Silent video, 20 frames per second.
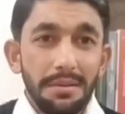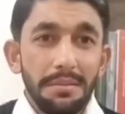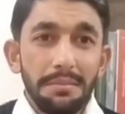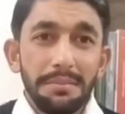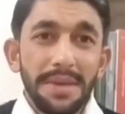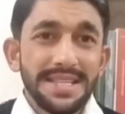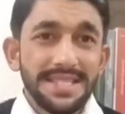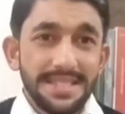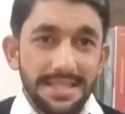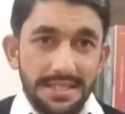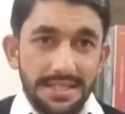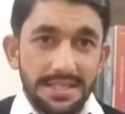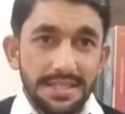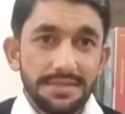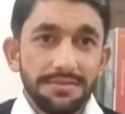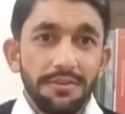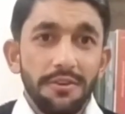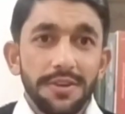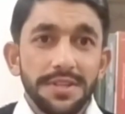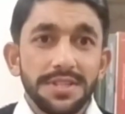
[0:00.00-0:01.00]
basics.
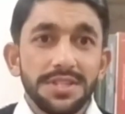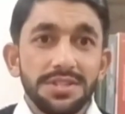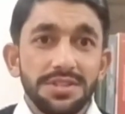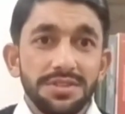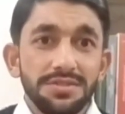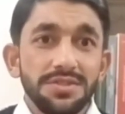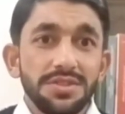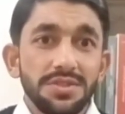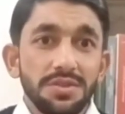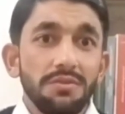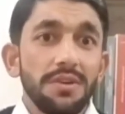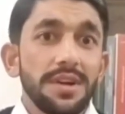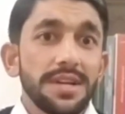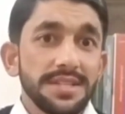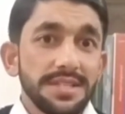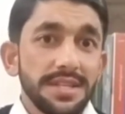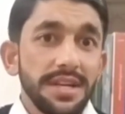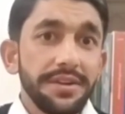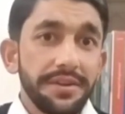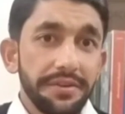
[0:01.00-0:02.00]
For instance, what
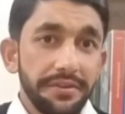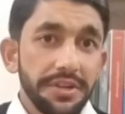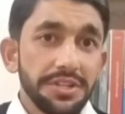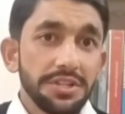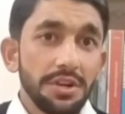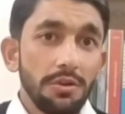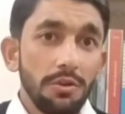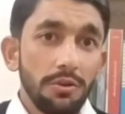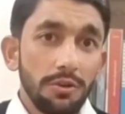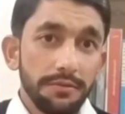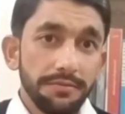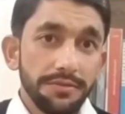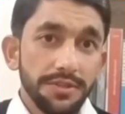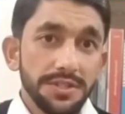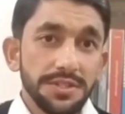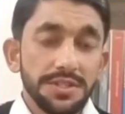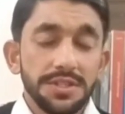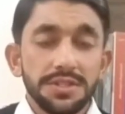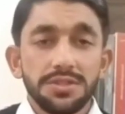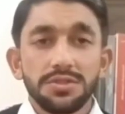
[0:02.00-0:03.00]
is International Court of
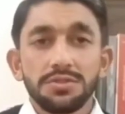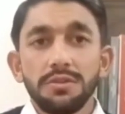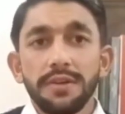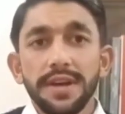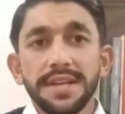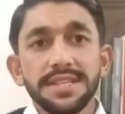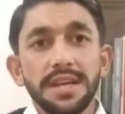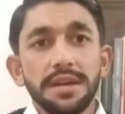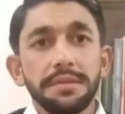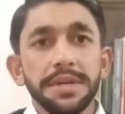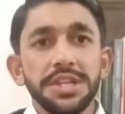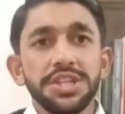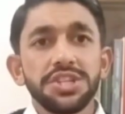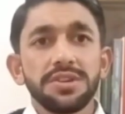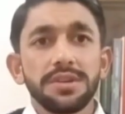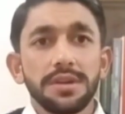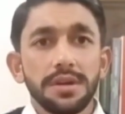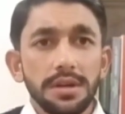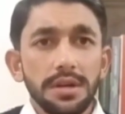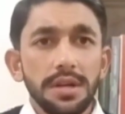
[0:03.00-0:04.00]
Justice? So as I
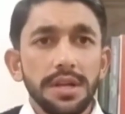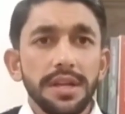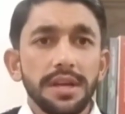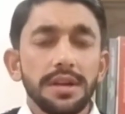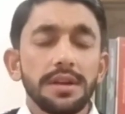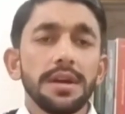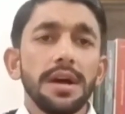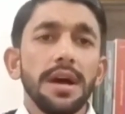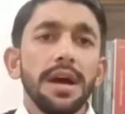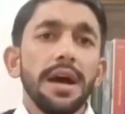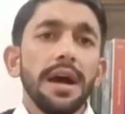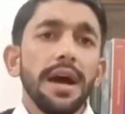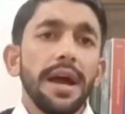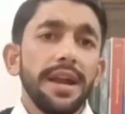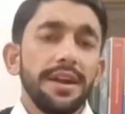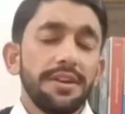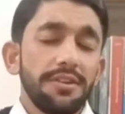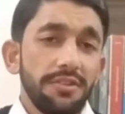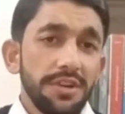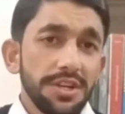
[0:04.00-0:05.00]
mentioned earlier,
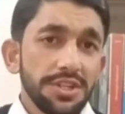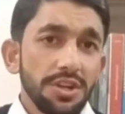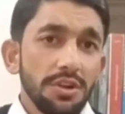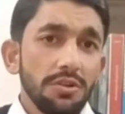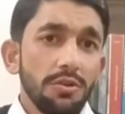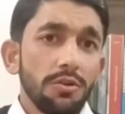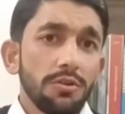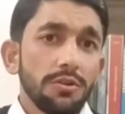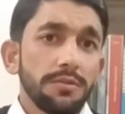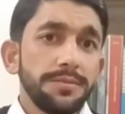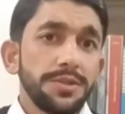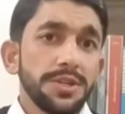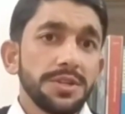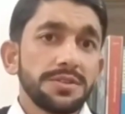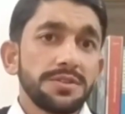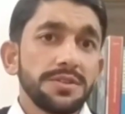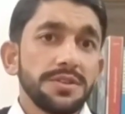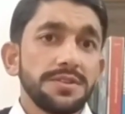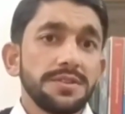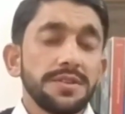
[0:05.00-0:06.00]
International Court of
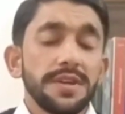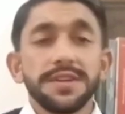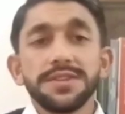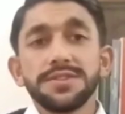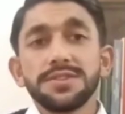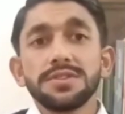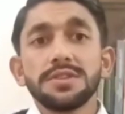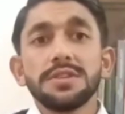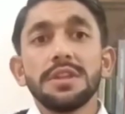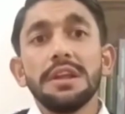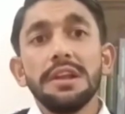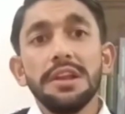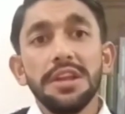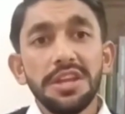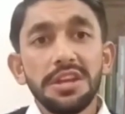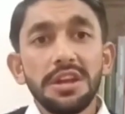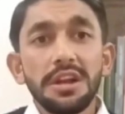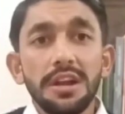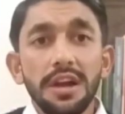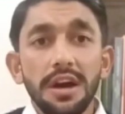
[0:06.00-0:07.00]
Justice, it's the
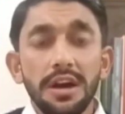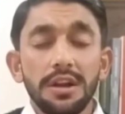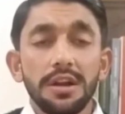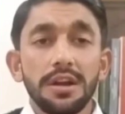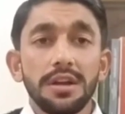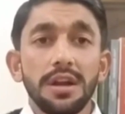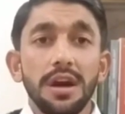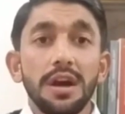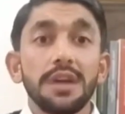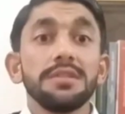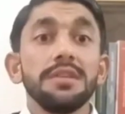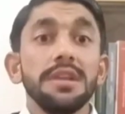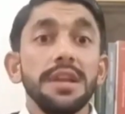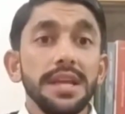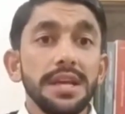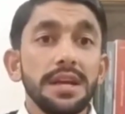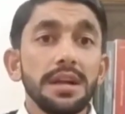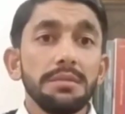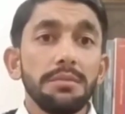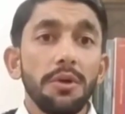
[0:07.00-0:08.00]
legal organ or the
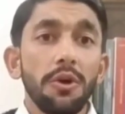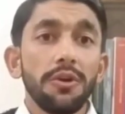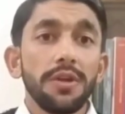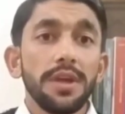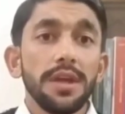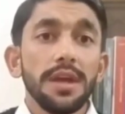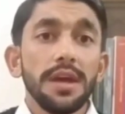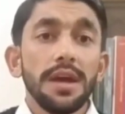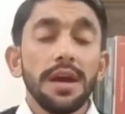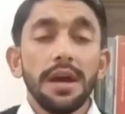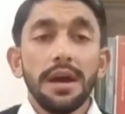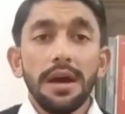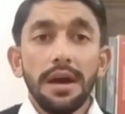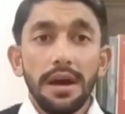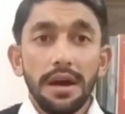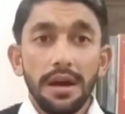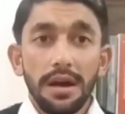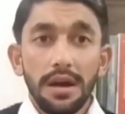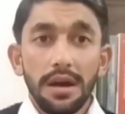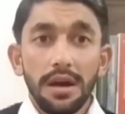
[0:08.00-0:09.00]
legal body
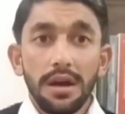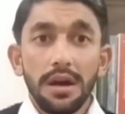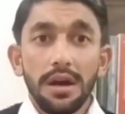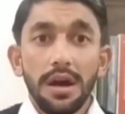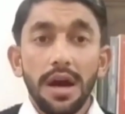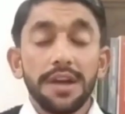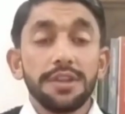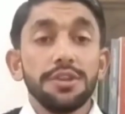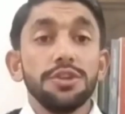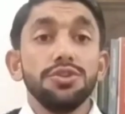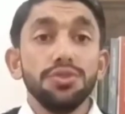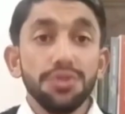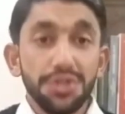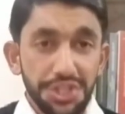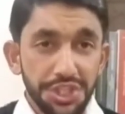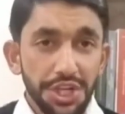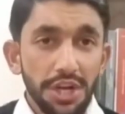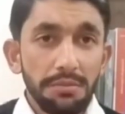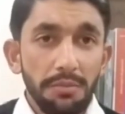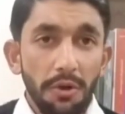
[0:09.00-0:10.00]
or the
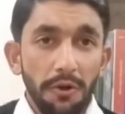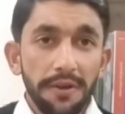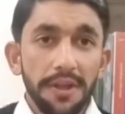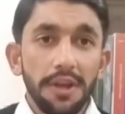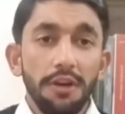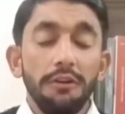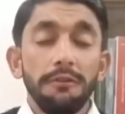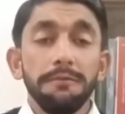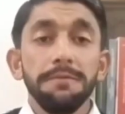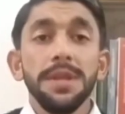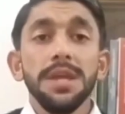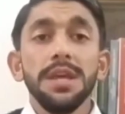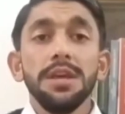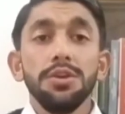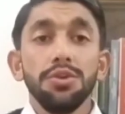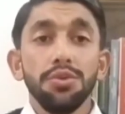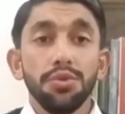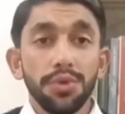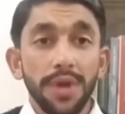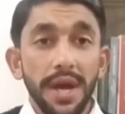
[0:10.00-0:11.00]
judicial body of the
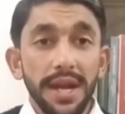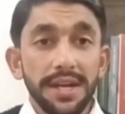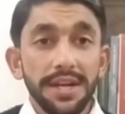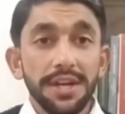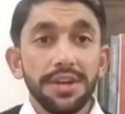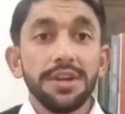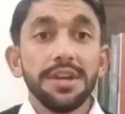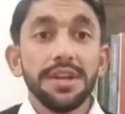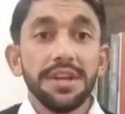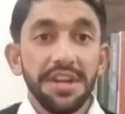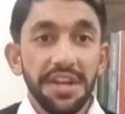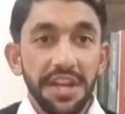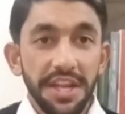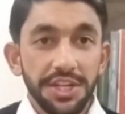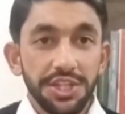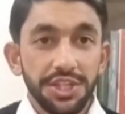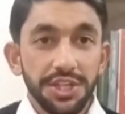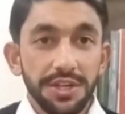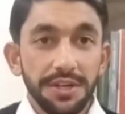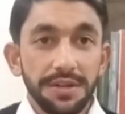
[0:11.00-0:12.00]
United
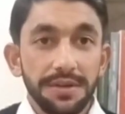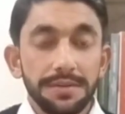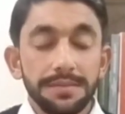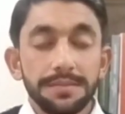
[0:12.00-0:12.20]
Nations.